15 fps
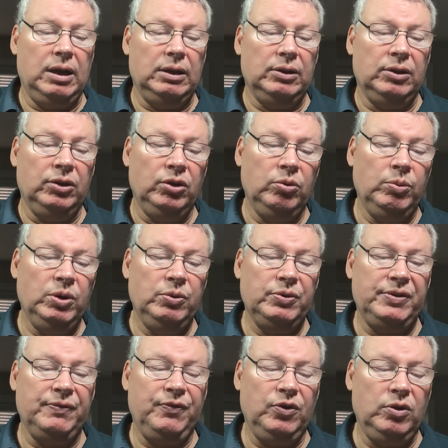New
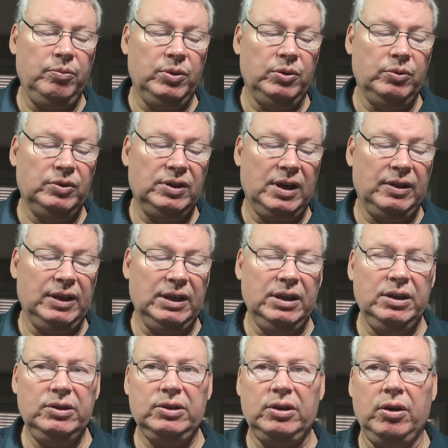moons and full moons on the
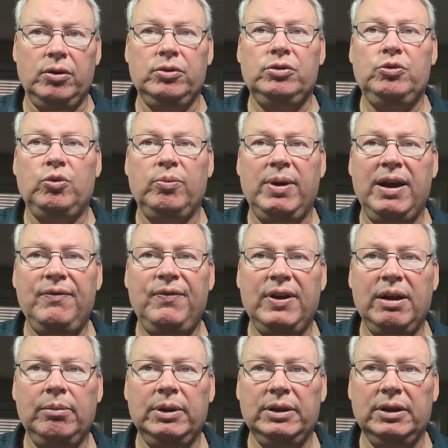East Coast, where my
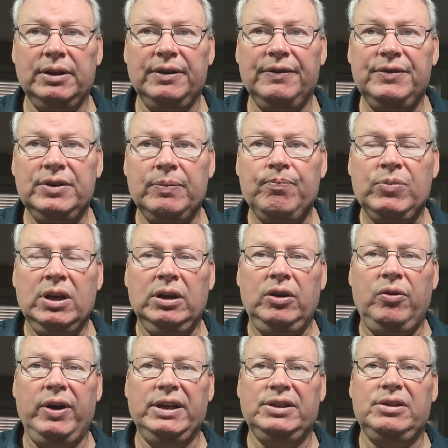family lives,
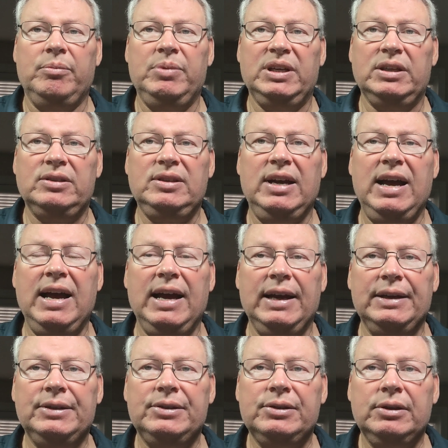creates the biggest
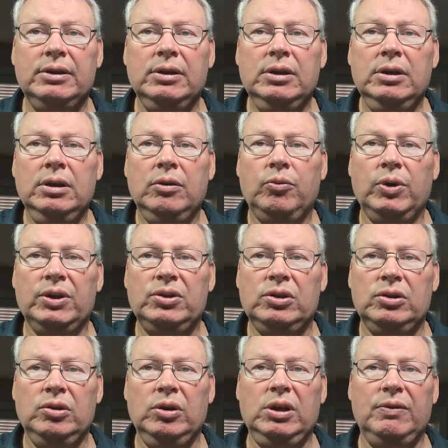tides, which
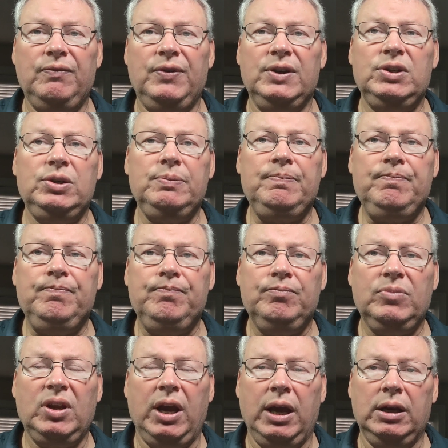you can fish them.
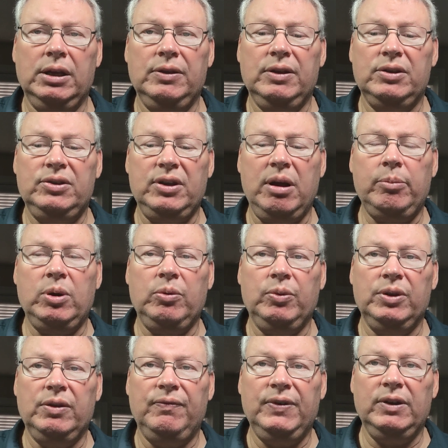And in the summer,
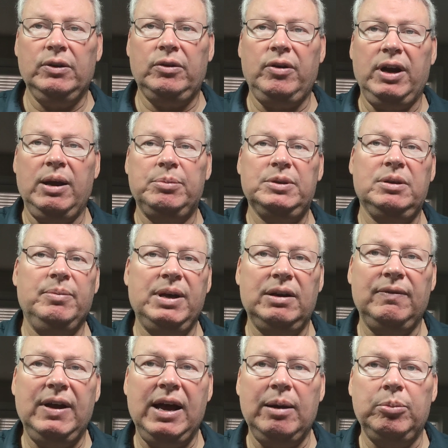when the fiddler crabs come out
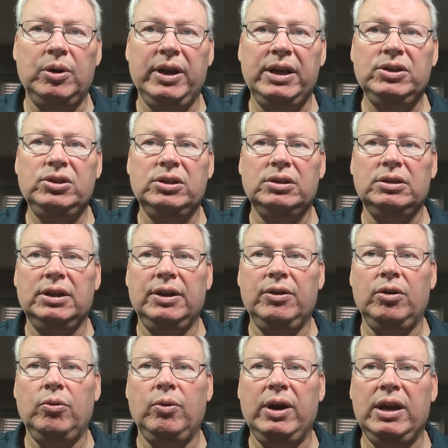of hibernation and
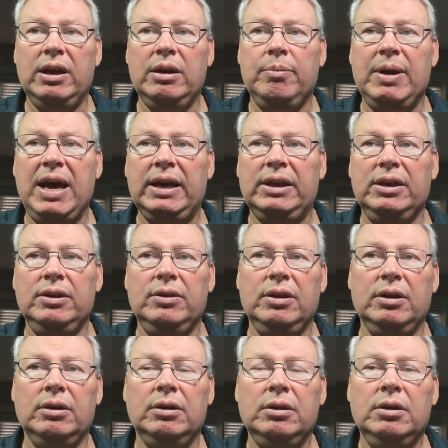they're way back in
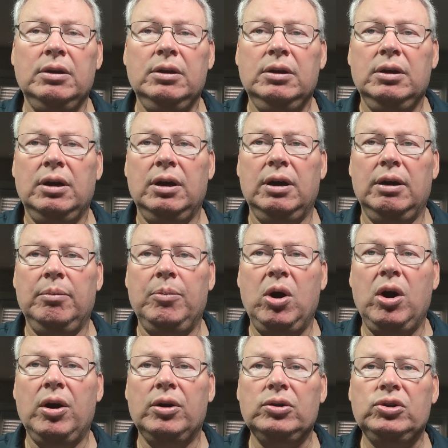the
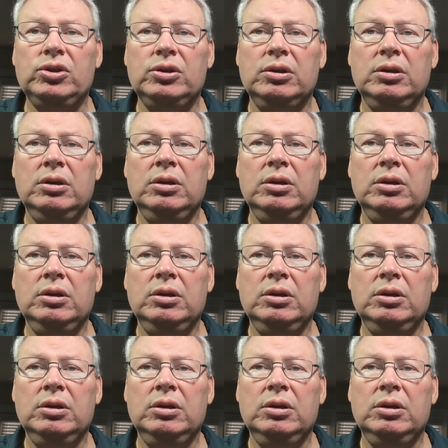marsh